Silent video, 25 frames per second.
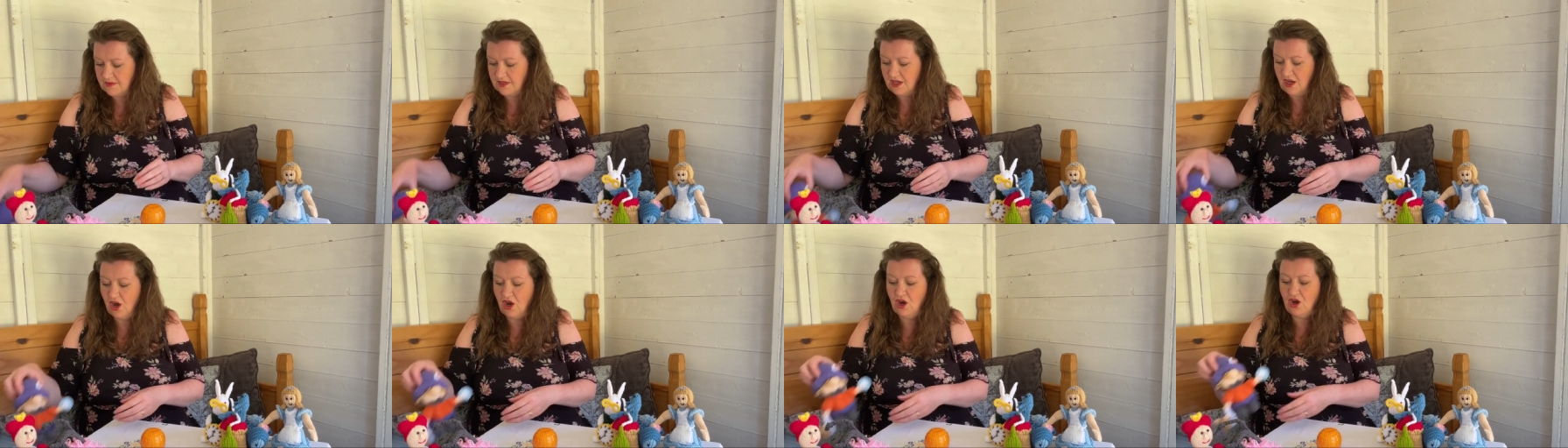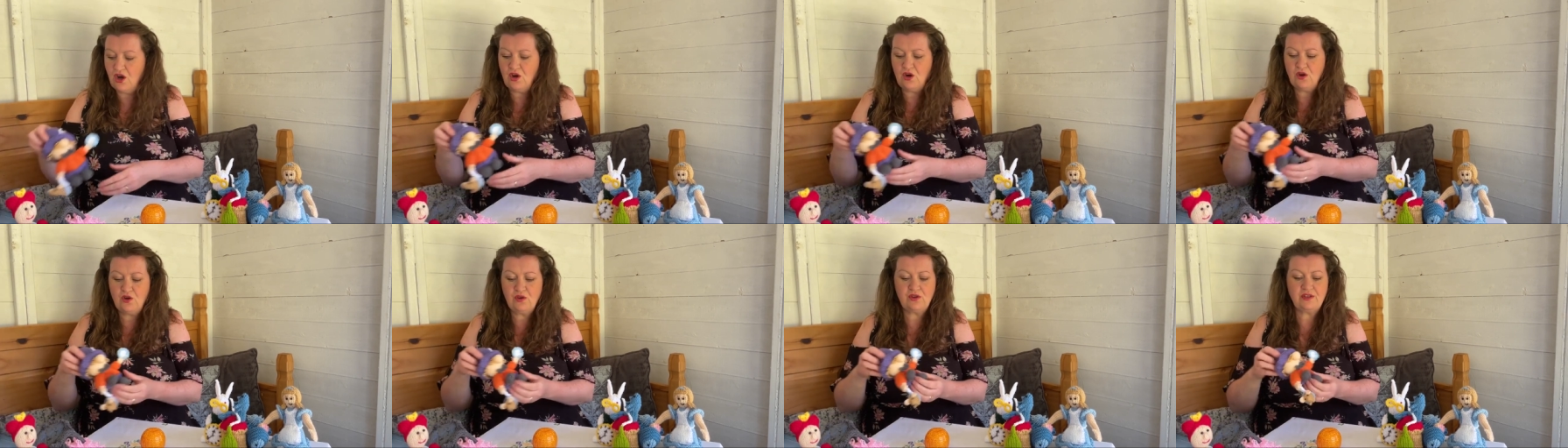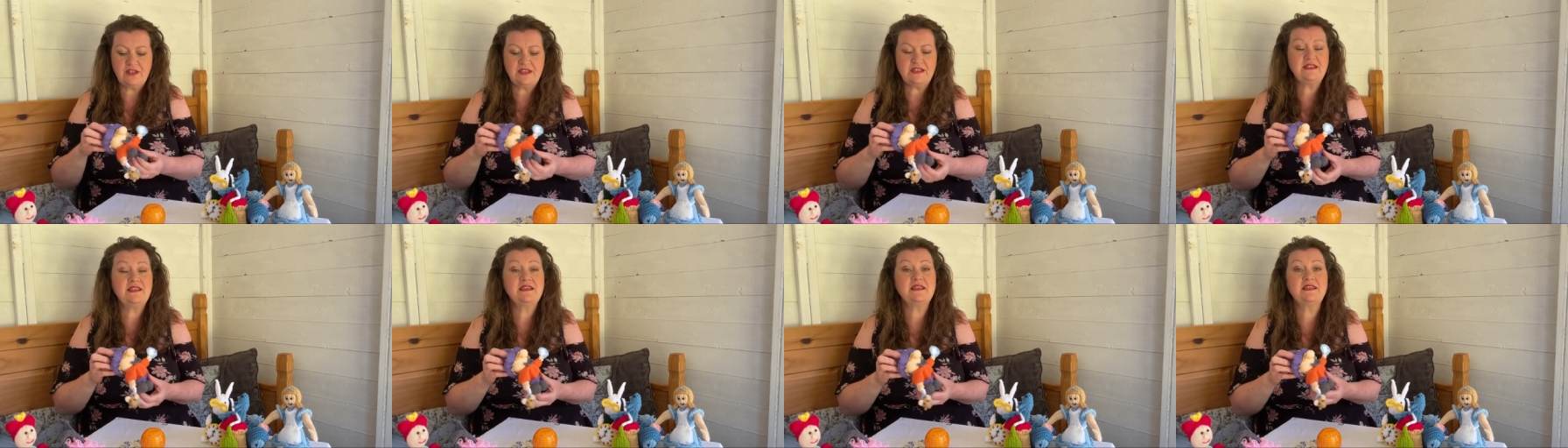oh
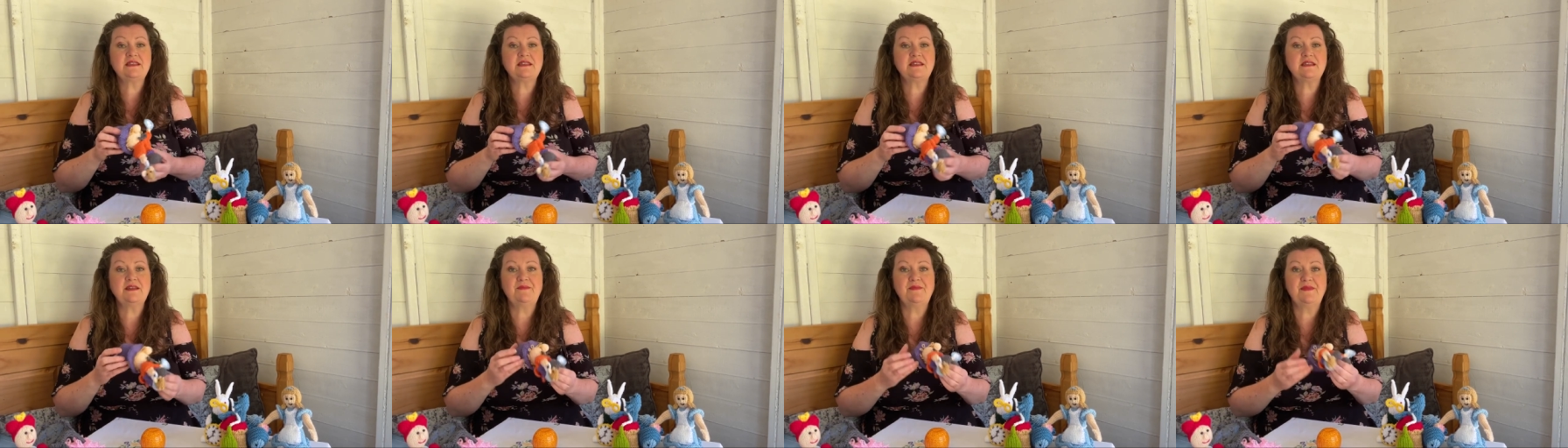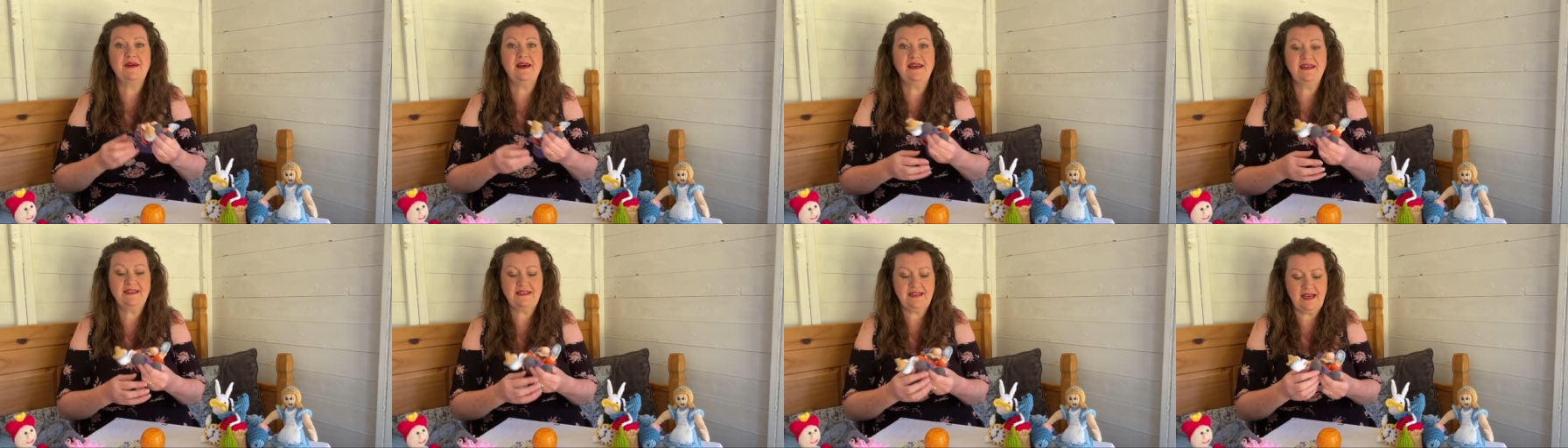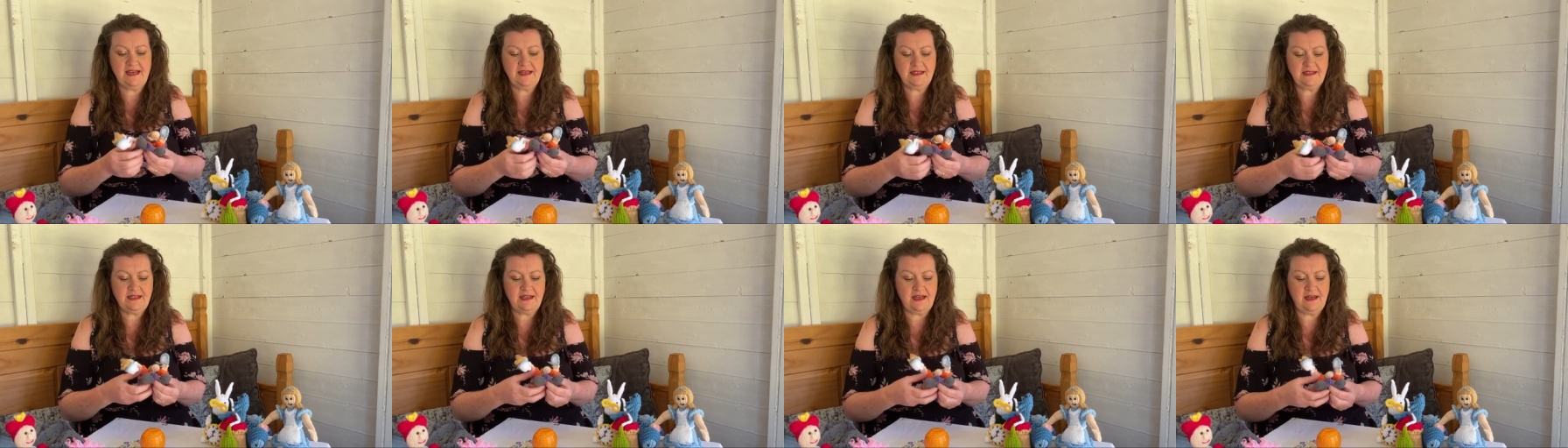this is the Mad
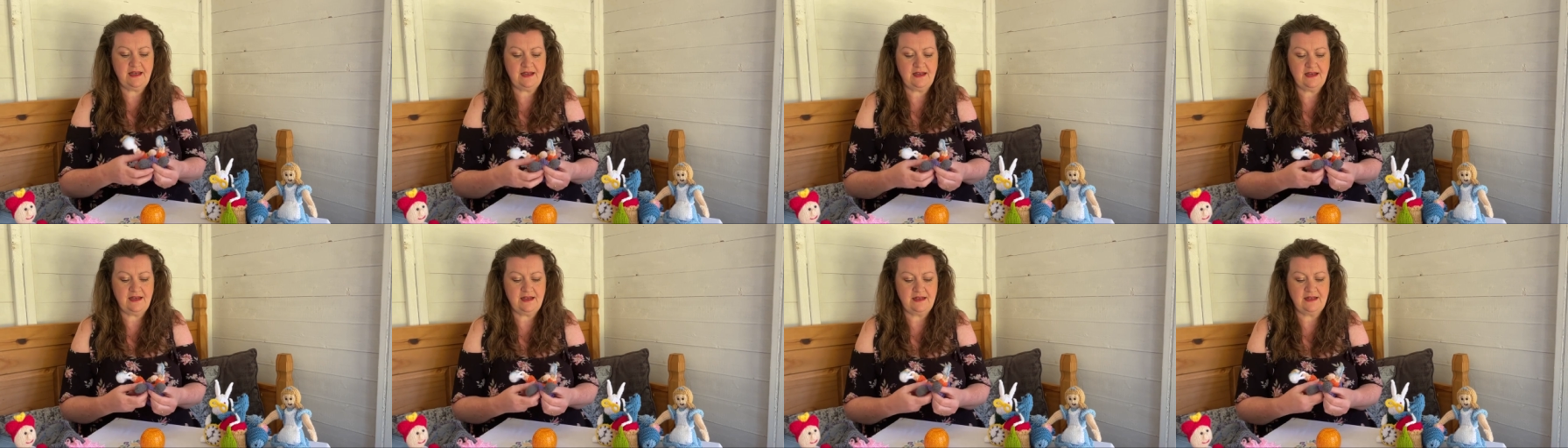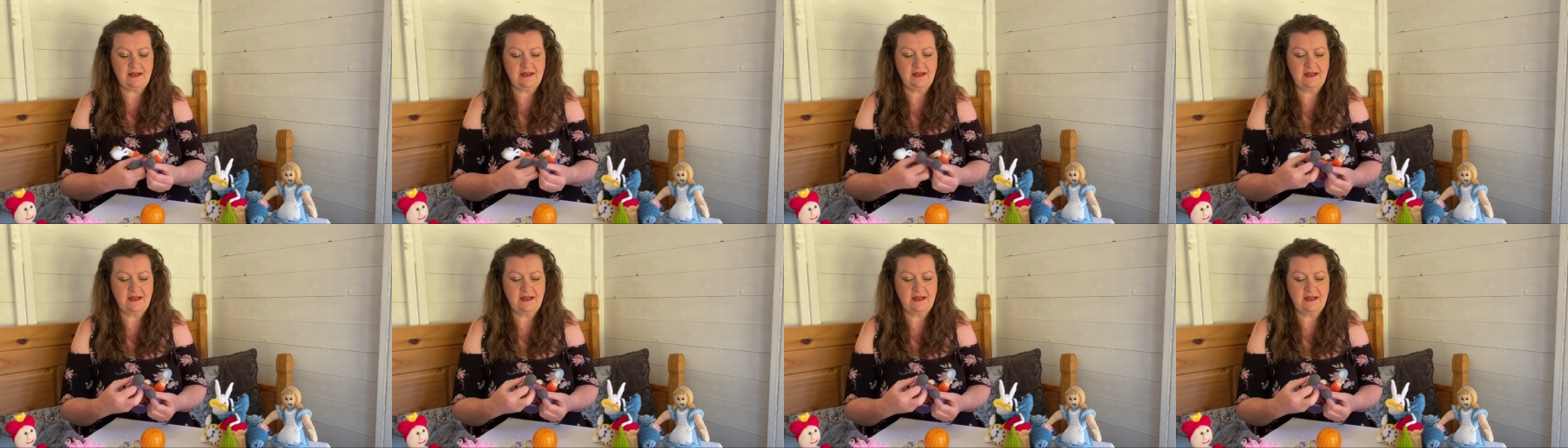Hatter